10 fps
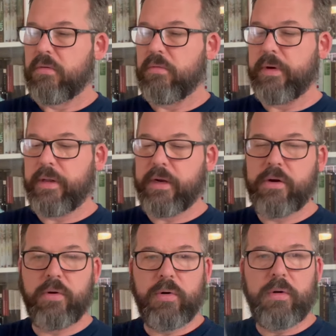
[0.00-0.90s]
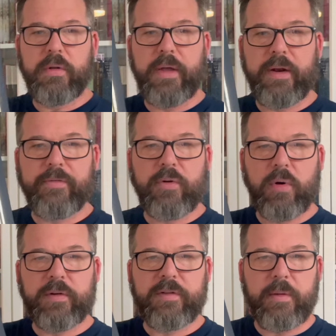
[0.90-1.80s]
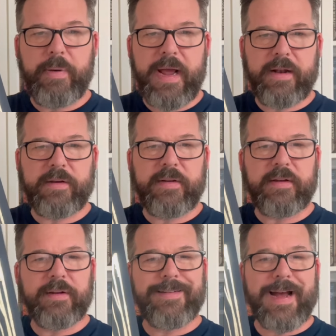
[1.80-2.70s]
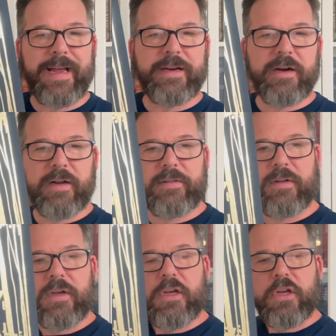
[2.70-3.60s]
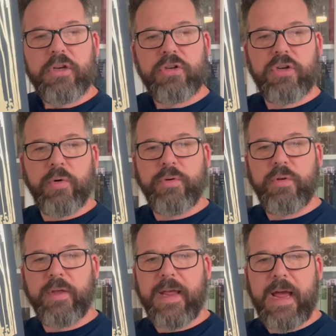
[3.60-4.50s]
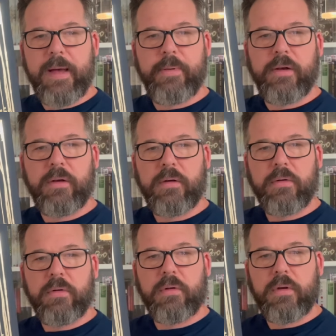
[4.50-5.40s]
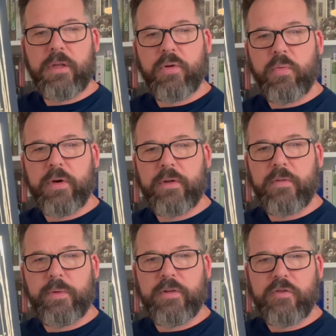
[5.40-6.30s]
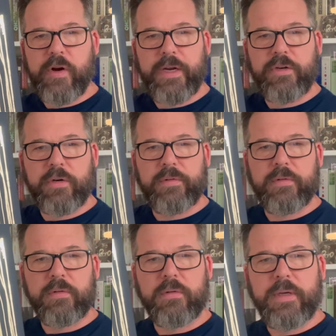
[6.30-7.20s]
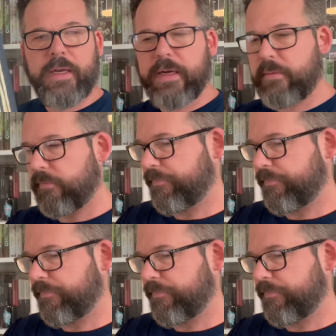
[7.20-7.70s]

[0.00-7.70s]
Really cool. And of course, the patented die cut showing you the cabin in the woods with the strangers in it.